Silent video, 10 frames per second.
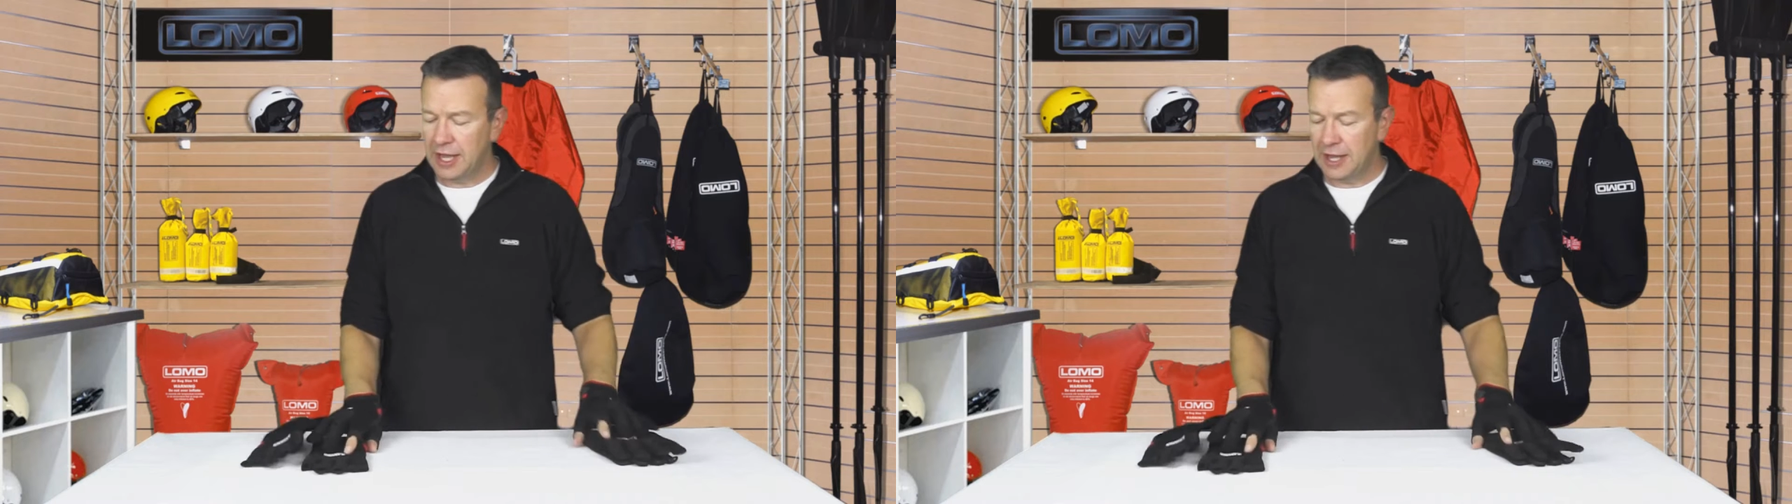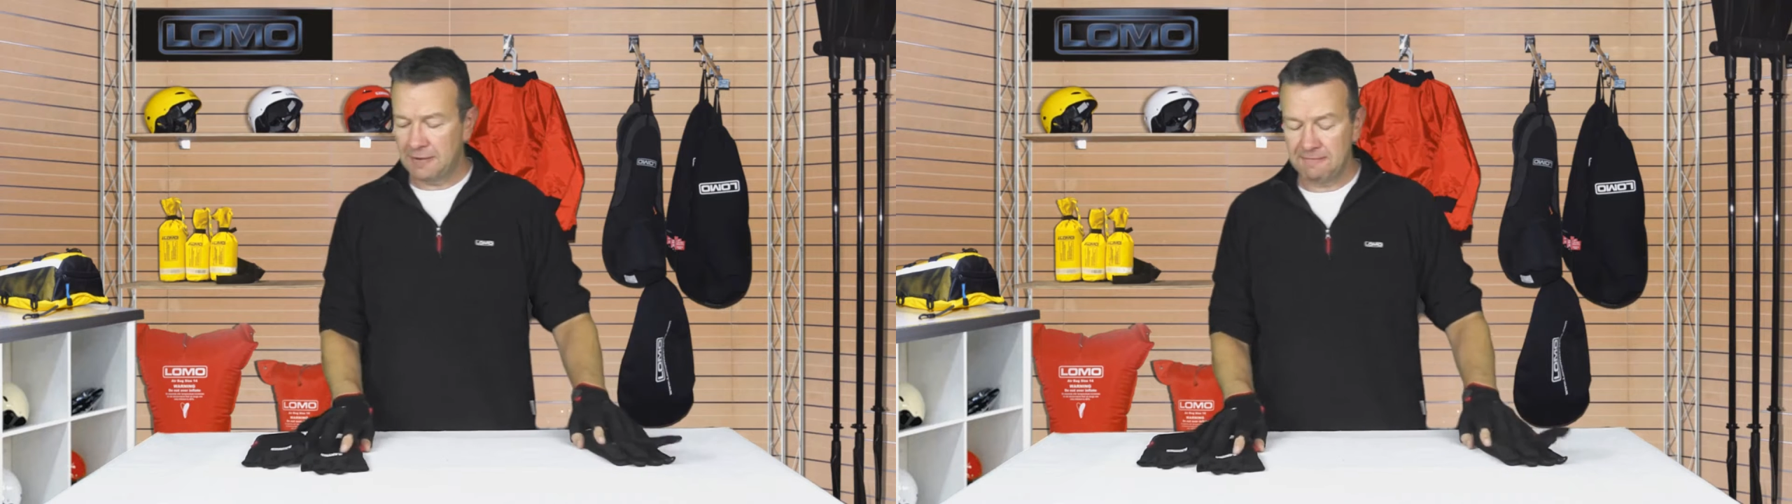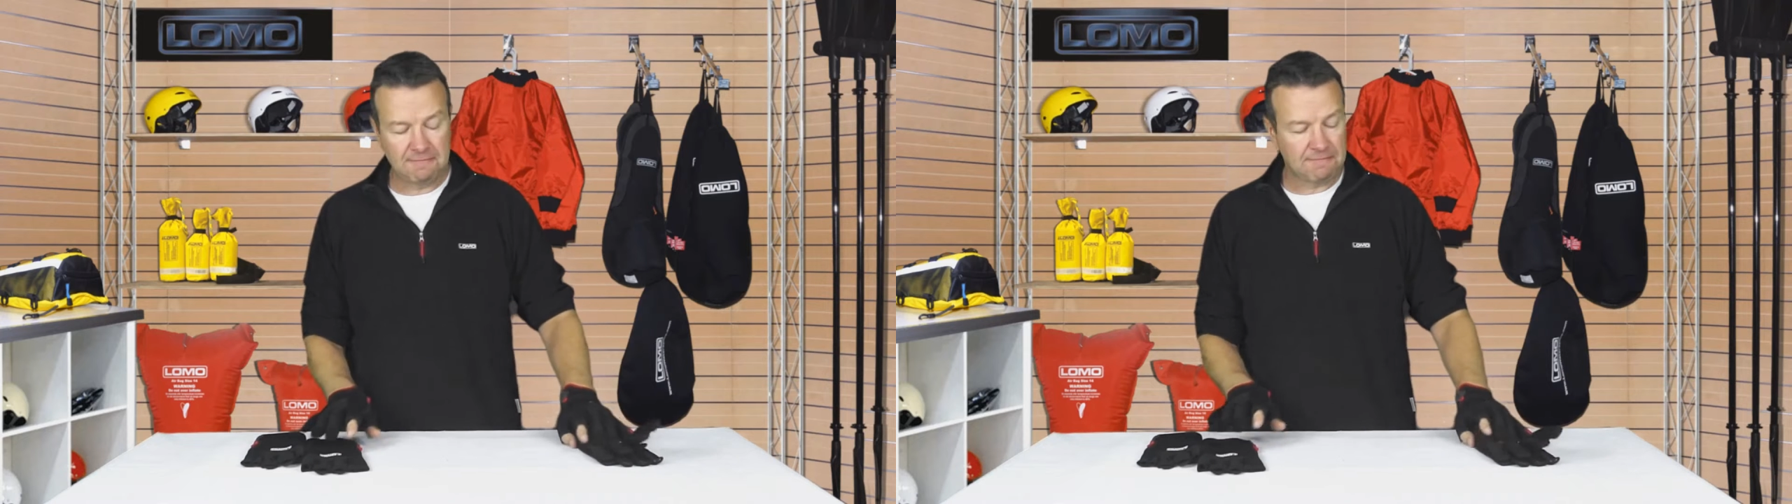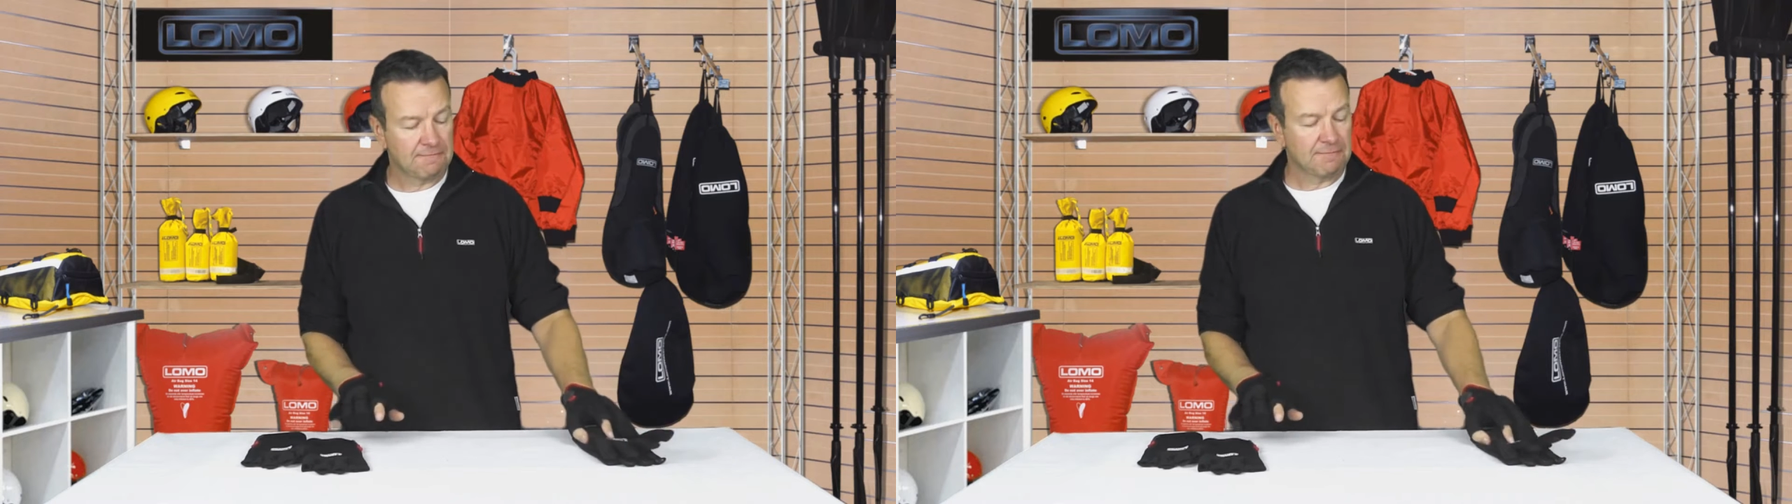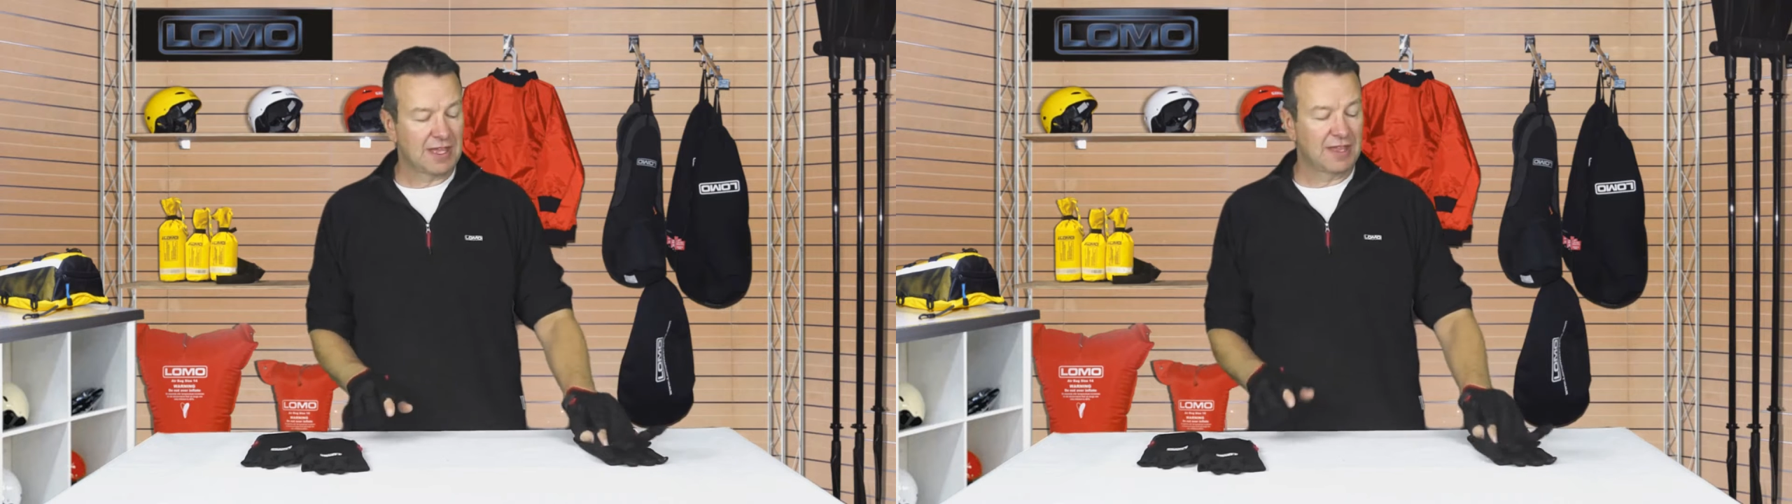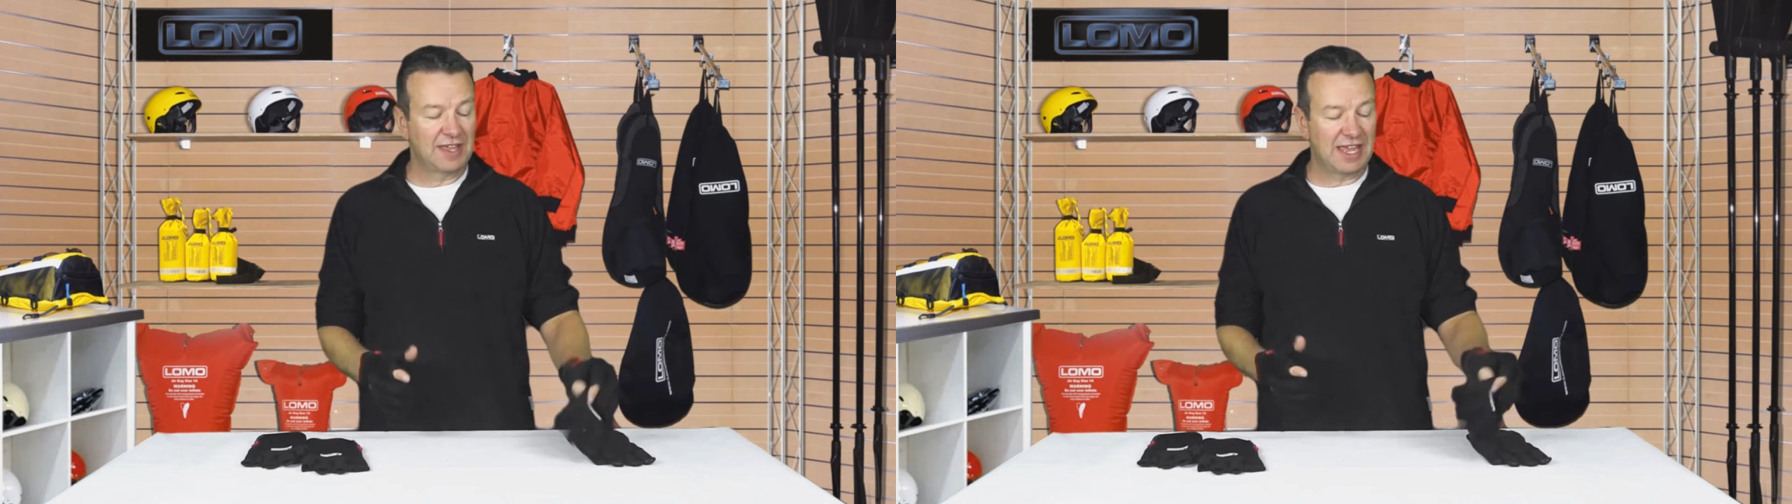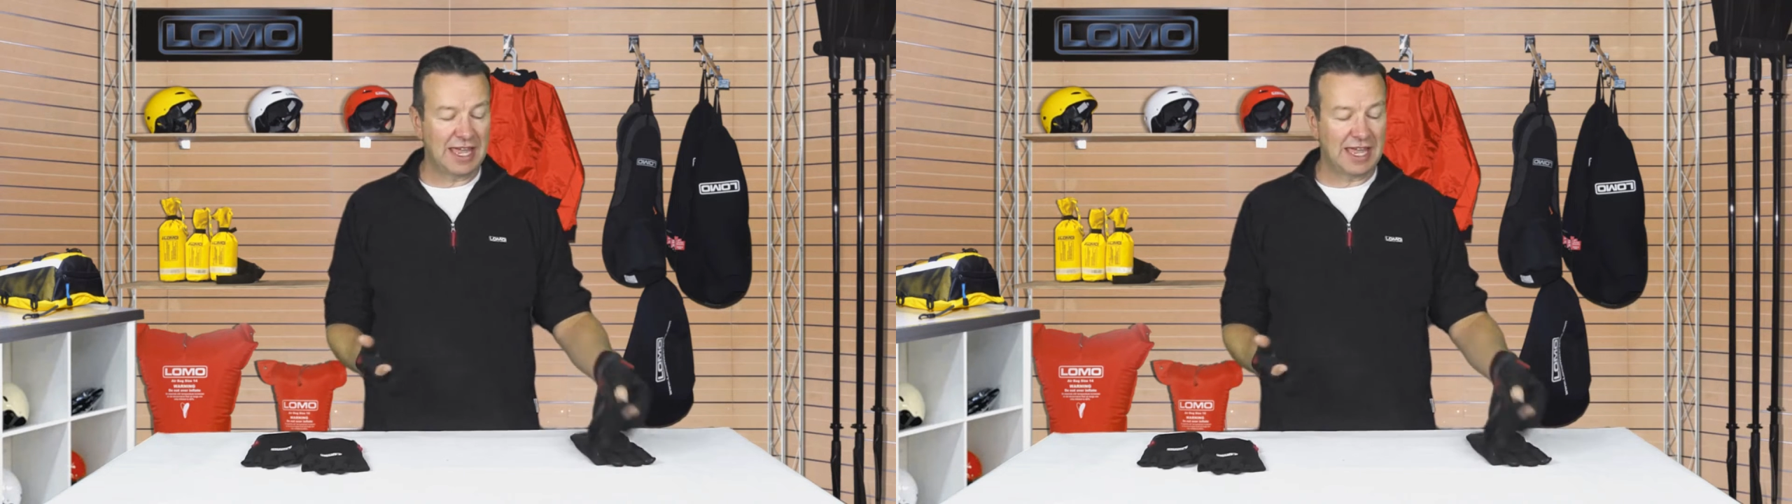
Um, the